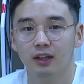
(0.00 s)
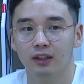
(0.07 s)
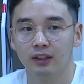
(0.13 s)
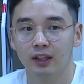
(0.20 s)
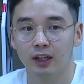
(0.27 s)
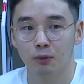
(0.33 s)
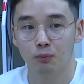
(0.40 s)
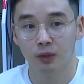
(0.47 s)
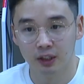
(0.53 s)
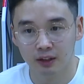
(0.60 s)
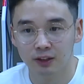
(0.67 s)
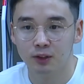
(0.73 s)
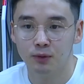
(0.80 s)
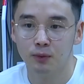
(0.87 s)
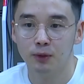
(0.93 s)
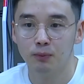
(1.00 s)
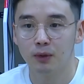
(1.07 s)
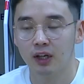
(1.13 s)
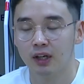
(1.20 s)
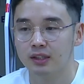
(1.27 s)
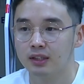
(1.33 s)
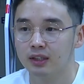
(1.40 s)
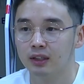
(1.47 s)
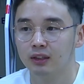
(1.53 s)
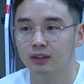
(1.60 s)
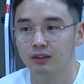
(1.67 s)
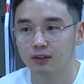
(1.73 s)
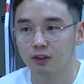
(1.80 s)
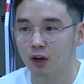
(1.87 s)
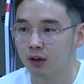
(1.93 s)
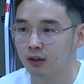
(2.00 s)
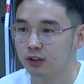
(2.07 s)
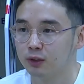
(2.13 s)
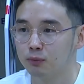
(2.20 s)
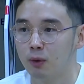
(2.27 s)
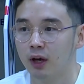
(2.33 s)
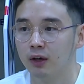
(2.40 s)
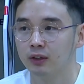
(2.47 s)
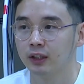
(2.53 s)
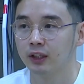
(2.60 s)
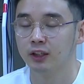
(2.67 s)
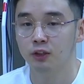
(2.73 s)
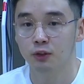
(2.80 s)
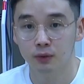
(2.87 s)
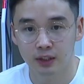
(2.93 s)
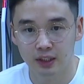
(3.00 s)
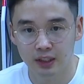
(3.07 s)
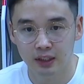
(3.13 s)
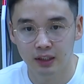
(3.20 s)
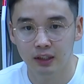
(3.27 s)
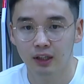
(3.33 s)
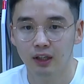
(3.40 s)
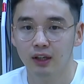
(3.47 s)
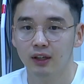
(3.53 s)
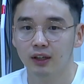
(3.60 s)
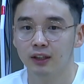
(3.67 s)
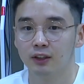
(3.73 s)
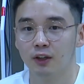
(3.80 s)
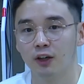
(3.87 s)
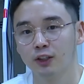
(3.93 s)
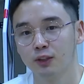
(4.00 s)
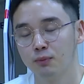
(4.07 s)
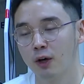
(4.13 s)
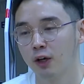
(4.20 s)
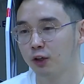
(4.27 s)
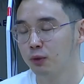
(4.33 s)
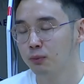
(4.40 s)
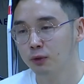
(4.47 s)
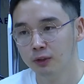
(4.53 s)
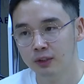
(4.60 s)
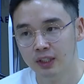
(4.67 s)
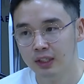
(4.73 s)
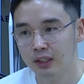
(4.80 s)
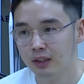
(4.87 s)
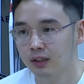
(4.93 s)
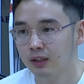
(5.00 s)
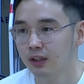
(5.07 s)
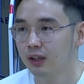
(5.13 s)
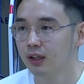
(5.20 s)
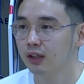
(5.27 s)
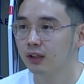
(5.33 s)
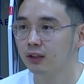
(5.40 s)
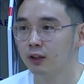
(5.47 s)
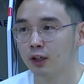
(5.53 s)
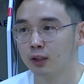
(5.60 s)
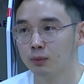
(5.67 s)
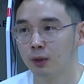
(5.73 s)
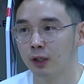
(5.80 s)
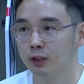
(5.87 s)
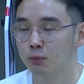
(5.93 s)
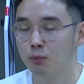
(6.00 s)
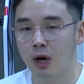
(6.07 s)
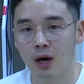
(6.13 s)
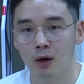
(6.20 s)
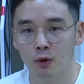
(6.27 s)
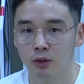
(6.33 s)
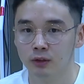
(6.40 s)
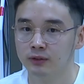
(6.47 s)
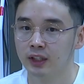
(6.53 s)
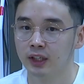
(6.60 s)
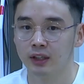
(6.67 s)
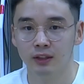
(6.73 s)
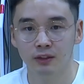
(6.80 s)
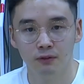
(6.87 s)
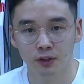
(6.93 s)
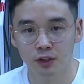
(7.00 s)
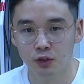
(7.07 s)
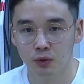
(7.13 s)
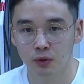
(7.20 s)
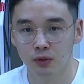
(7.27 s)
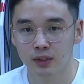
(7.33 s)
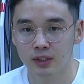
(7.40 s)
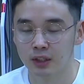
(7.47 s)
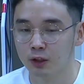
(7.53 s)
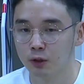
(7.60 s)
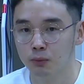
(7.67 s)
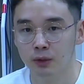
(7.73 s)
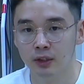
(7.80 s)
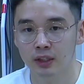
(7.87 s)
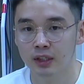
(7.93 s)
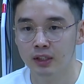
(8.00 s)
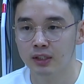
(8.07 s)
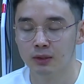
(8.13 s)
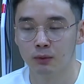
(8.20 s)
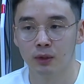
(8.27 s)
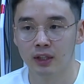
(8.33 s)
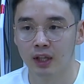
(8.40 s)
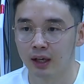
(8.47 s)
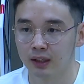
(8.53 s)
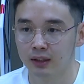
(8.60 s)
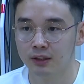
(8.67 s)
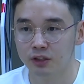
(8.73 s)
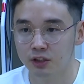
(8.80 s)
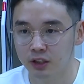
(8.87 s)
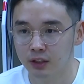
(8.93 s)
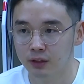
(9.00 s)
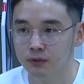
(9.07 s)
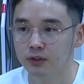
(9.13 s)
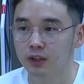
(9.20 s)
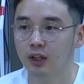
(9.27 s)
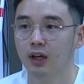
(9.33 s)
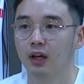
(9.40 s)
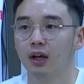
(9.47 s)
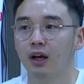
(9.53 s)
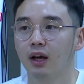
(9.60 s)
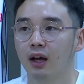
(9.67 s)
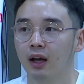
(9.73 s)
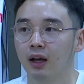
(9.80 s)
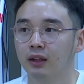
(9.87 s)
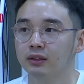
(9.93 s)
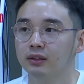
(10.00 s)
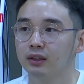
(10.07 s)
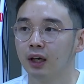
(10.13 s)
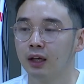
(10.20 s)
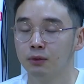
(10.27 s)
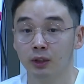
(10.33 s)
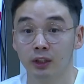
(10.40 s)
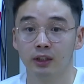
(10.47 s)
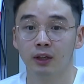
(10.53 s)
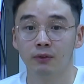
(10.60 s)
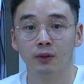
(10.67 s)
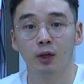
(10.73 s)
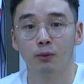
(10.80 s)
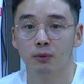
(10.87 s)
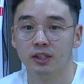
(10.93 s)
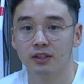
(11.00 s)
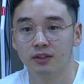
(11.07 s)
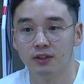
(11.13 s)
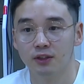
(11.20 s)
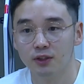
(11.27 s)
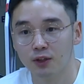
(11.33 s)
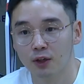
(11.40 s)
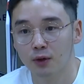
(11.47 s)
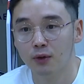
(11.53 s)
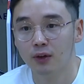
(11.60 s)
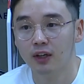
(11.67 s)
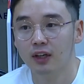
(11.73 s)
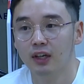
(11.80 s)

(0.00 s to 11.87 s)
like appealed to me, because he talked about like unity, he talked about community, he talked about the power of like individuals and communities and what that can achieve, and I really loved that message. So